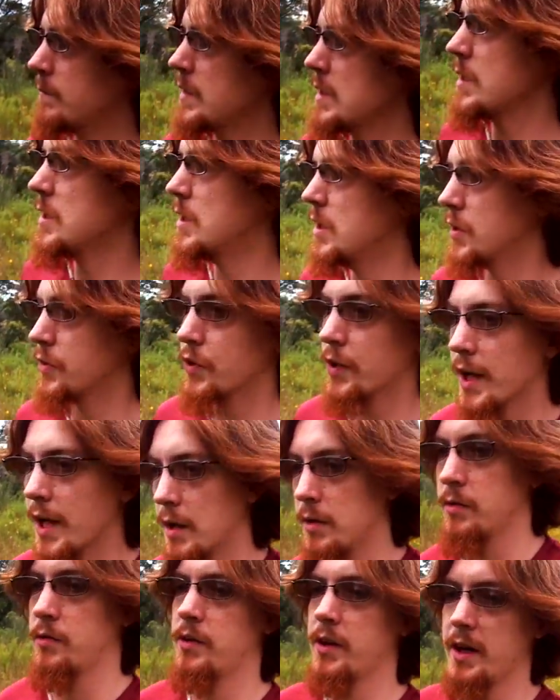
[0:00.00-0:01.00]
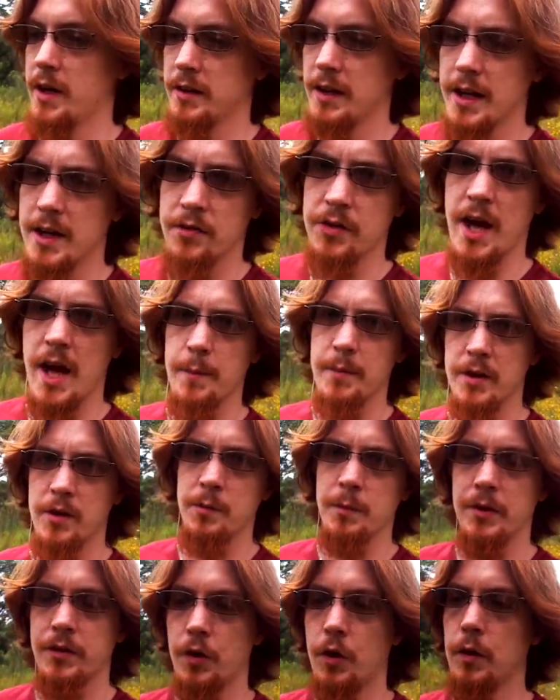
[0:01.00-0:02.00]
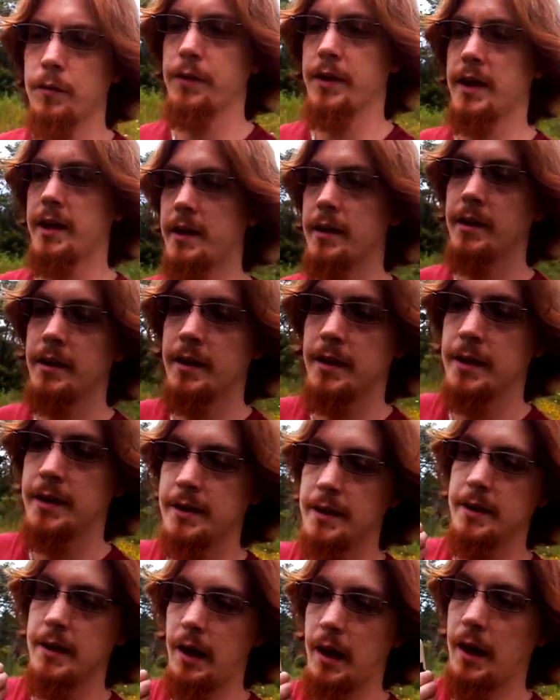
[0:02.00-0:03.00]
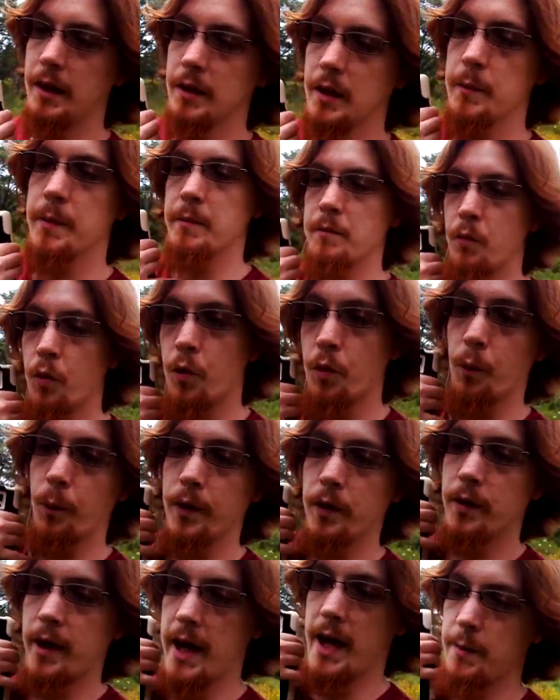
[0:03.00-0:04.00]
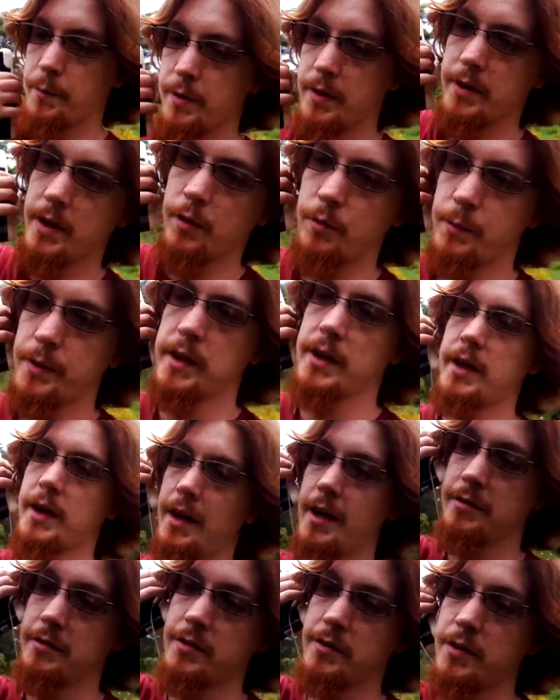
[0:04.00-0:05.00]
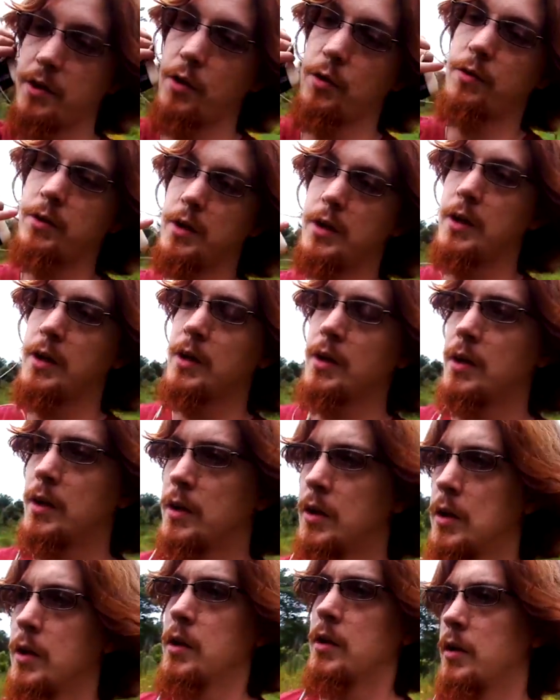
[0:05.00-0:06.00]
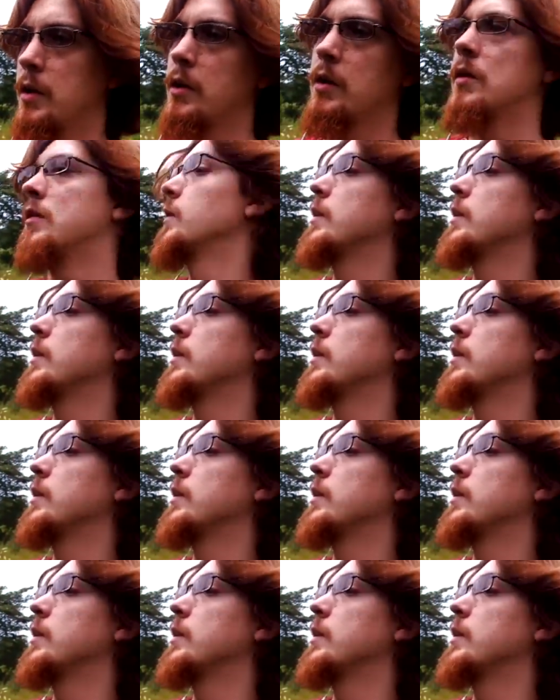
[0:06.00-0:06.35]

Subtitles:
So yeah, a lot has happened this month. Hopefully, a little bit more will happen. That would be so. That's